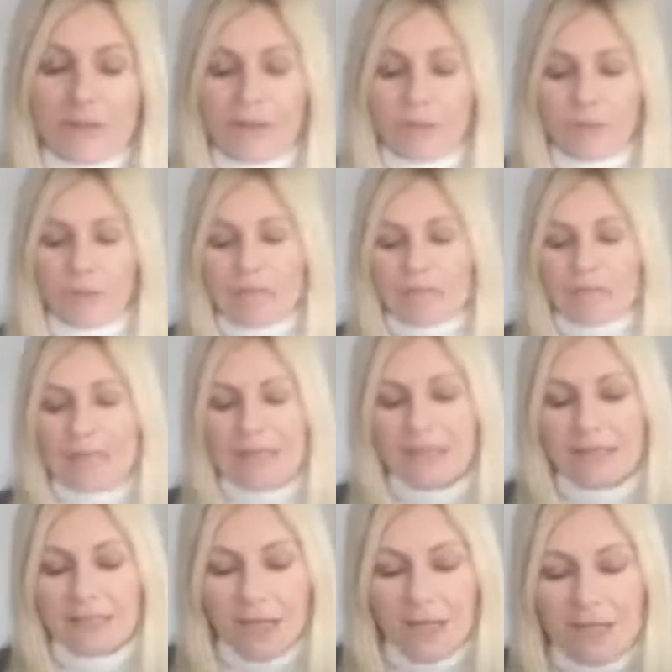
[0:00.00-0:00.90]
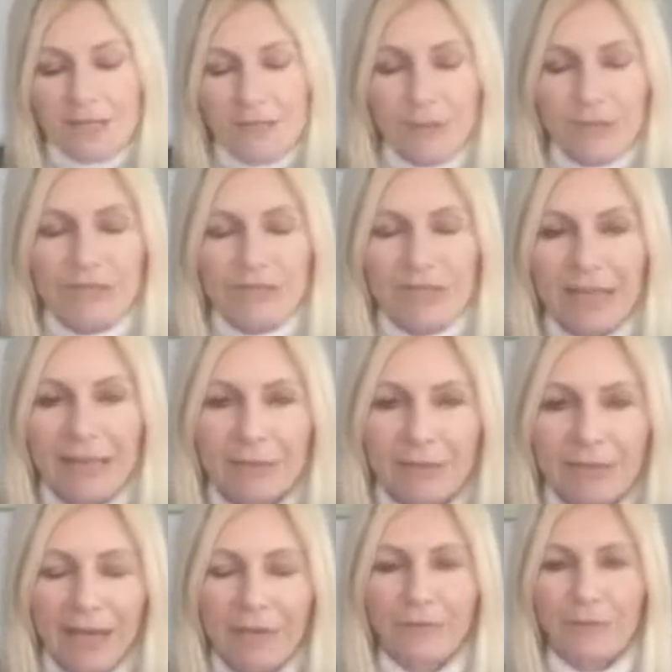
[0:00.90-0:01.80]
point, I think the last question I would
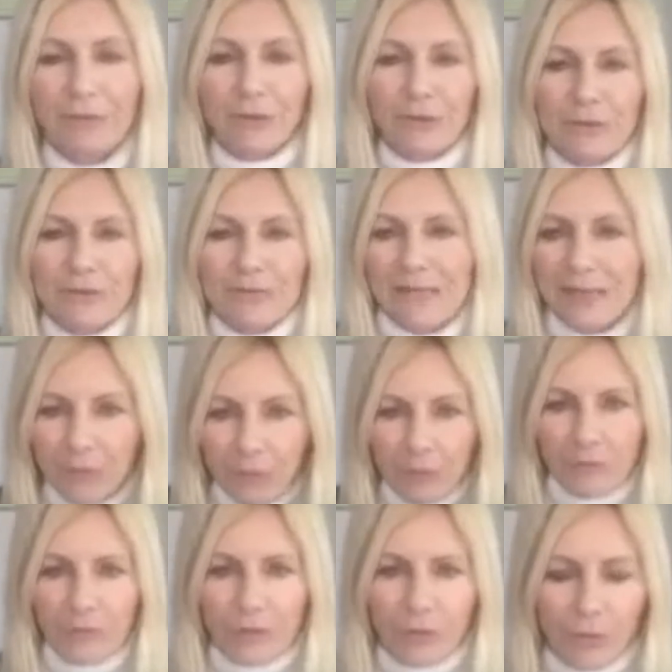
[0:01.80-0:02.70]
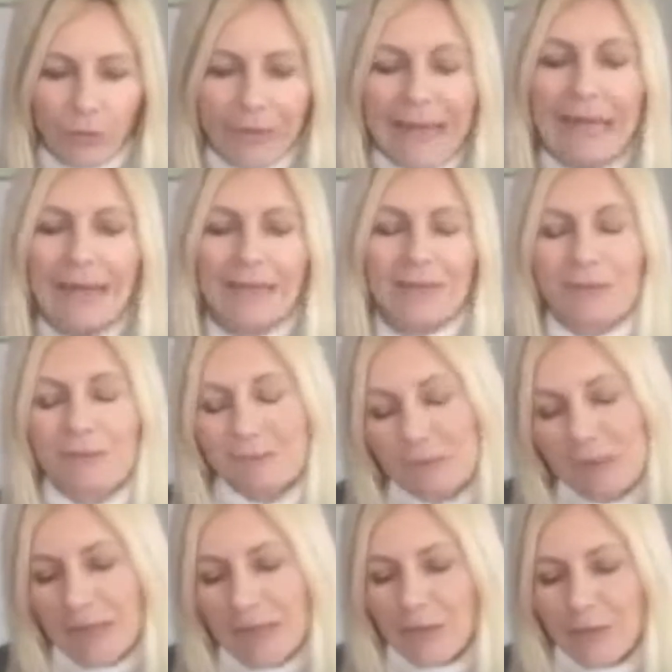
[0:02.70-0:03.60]
have for you is, like, you know, you
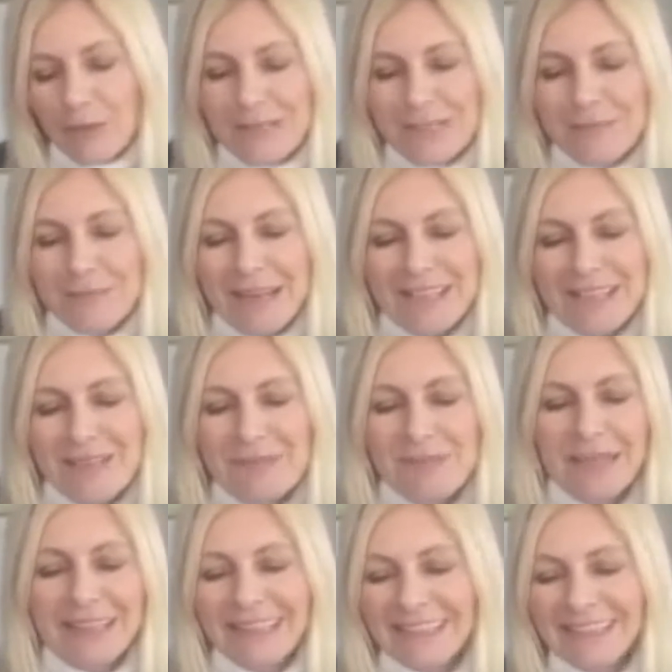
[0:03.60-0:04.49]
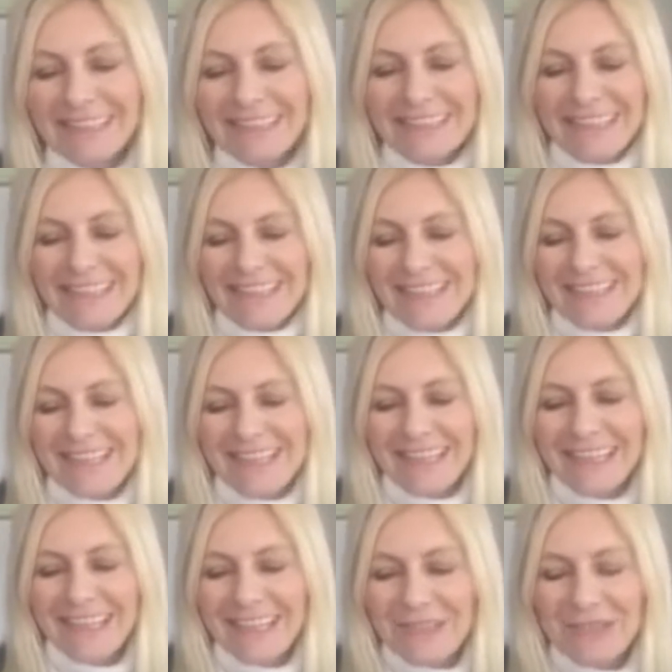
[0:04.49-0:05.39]
explained to me that in the next
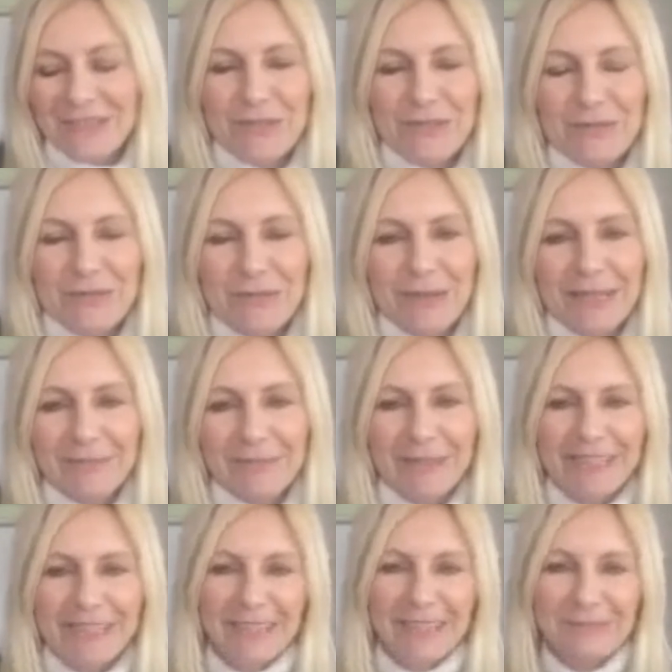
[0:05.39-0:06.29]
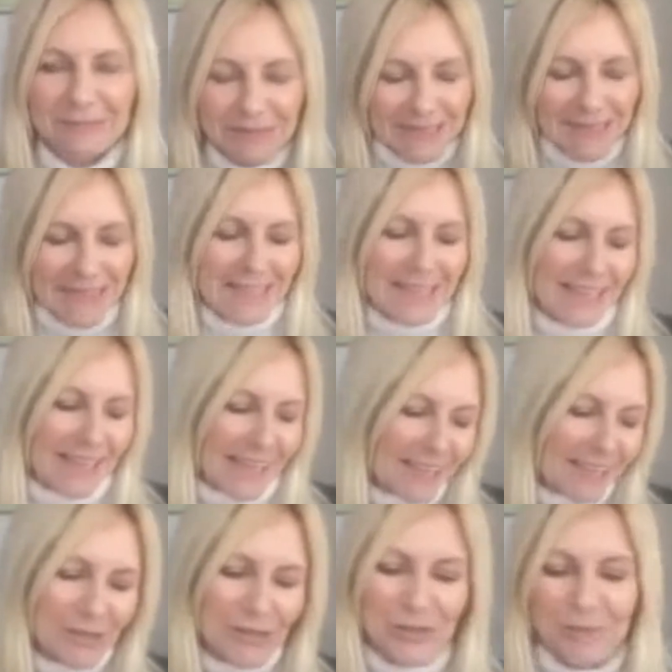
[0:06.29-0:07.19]
decade you'd really become like
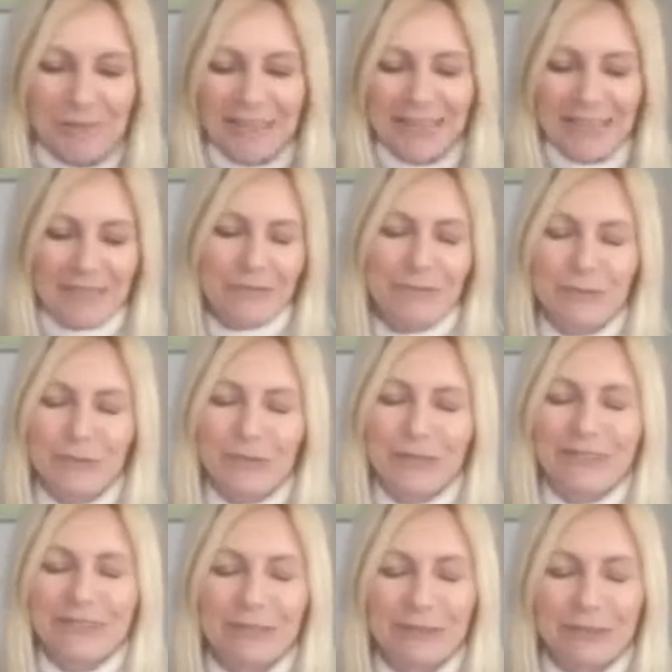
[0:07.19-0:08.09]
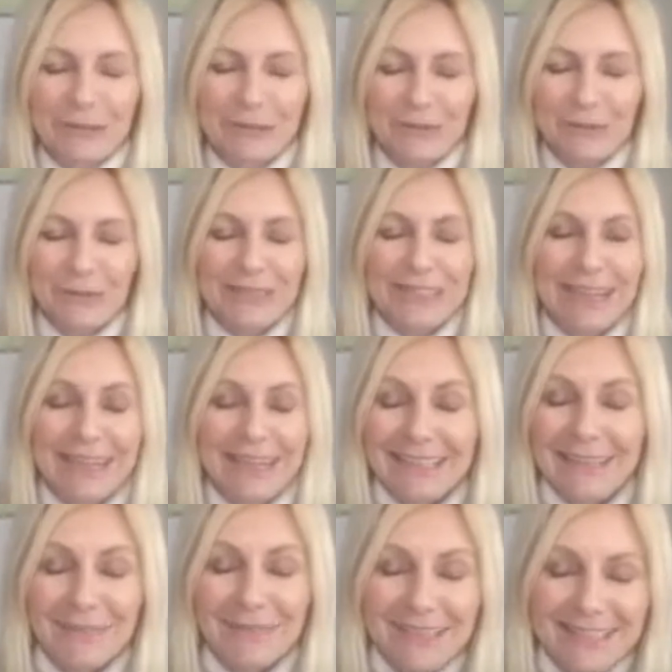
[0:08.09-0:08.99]
a Herbalife, or would
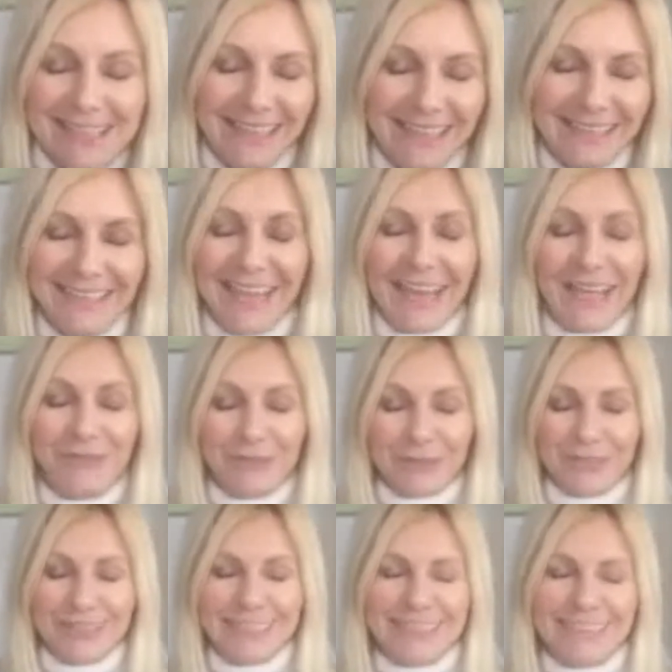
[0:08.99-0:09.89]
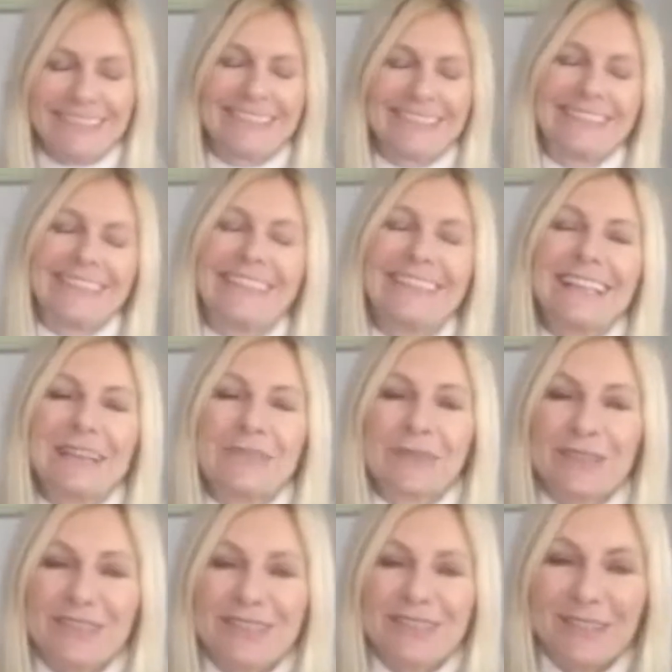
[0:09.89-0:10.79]
I even say it, an Avon,
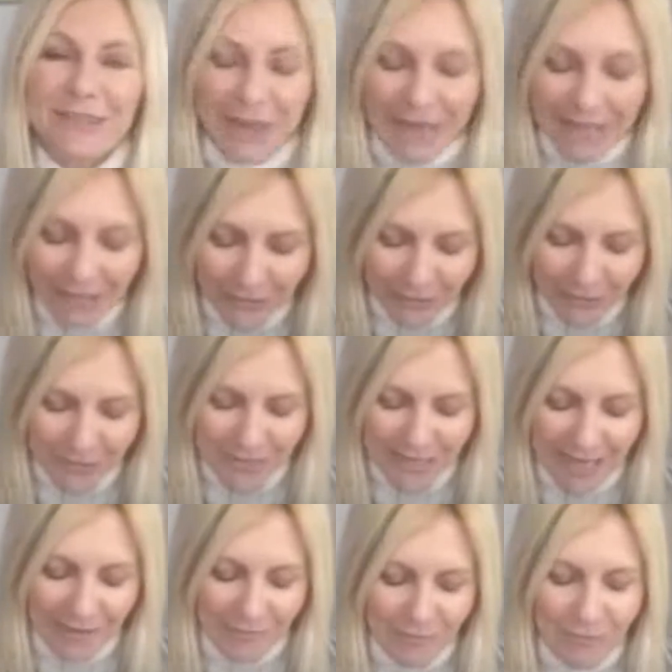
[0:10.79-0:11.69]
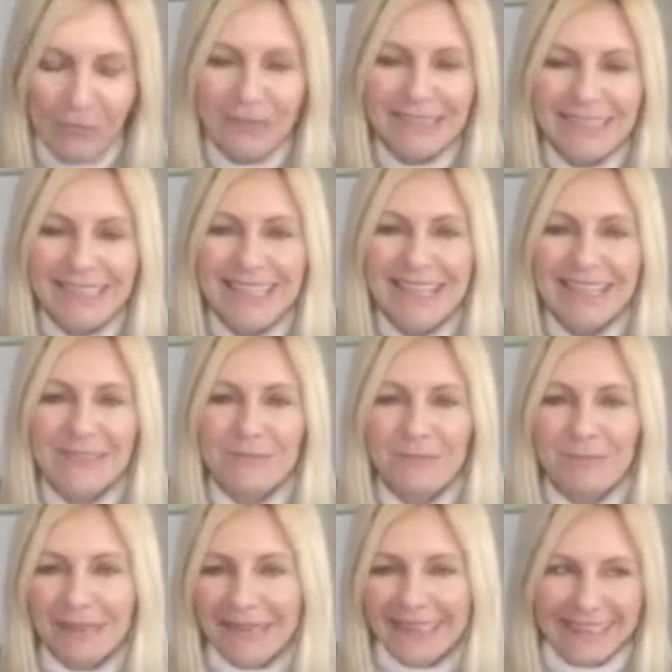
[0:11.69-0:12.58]
which is a great goal to have. What does that
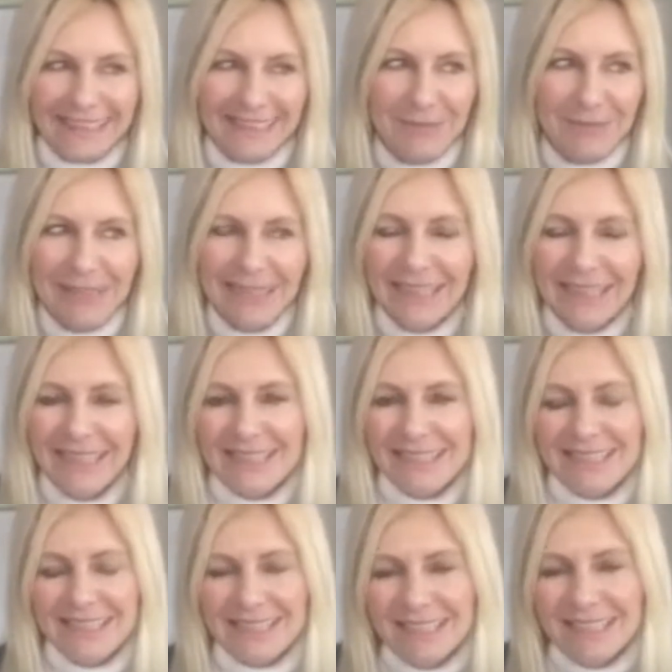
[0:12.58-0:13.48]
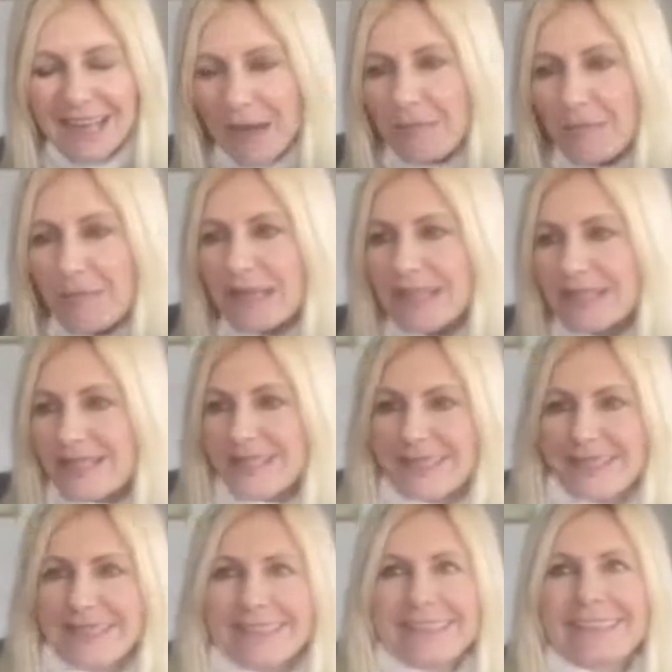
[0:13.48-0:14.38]
mean? I mean, like, is it a number? Is
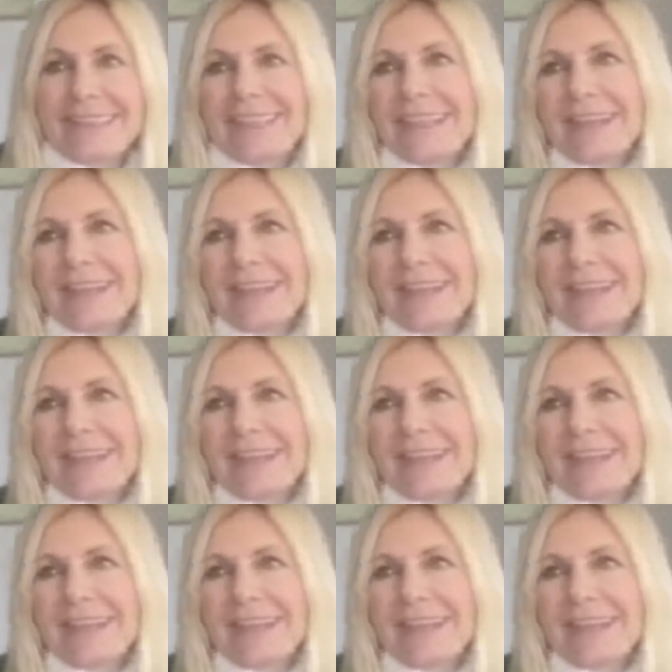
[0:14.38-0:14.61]
it like